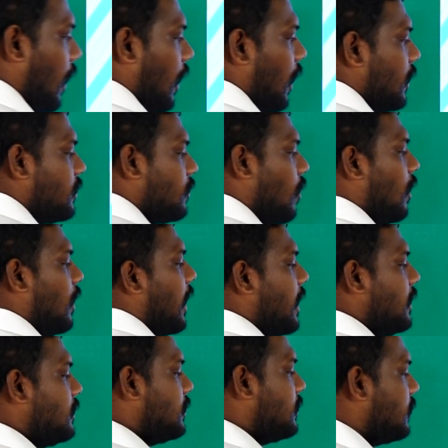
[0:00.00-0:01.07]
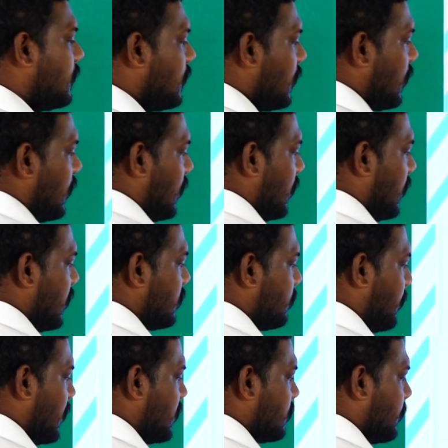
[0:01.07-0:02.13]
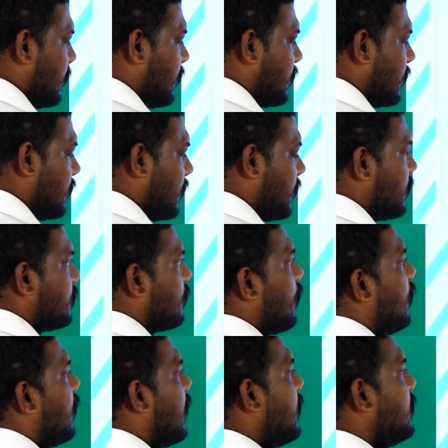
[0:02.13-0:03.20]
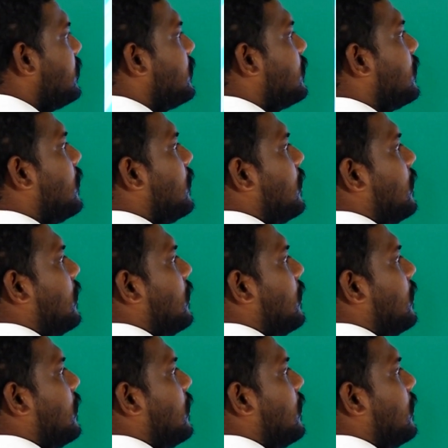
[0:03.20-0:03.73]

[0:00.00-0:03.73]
is called as displacement. It's called as